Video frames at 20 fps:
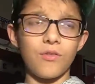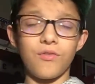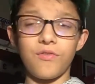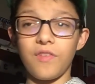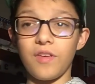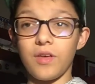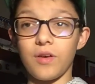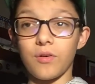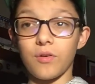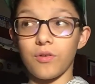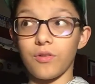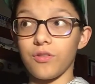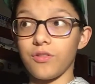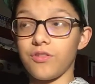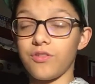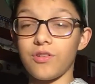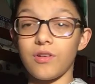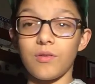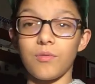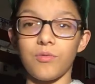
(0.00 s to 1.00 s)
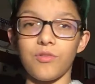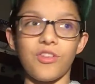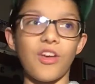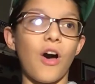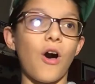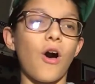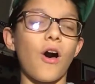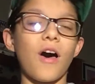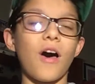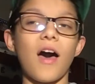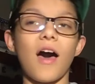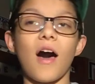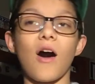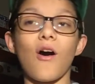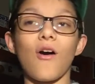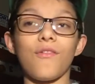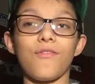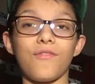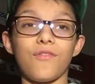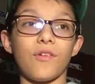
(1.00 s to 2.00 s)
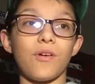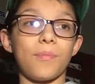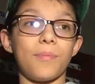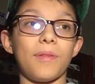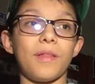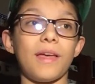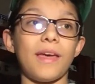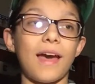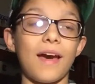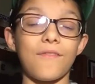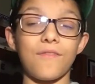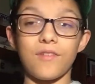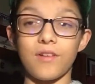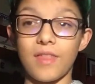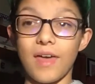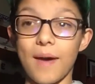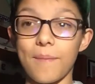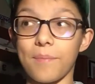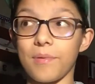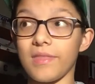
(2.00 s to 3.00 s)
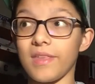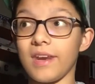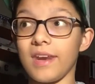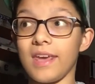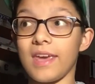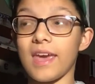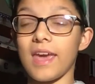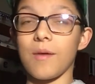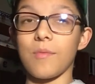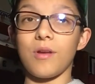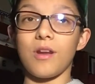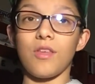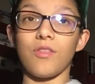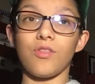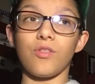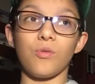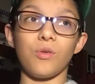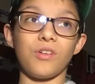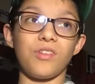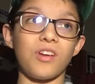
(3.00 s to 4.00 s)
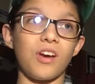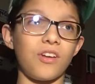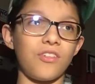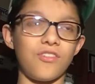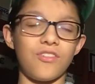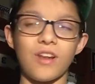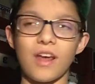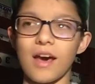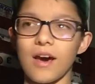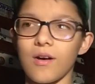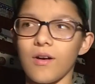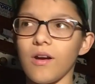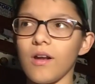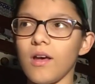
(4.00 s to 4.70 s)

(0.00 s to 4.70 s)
Fields was off for a play after that, but then he came in and threw a touchdown.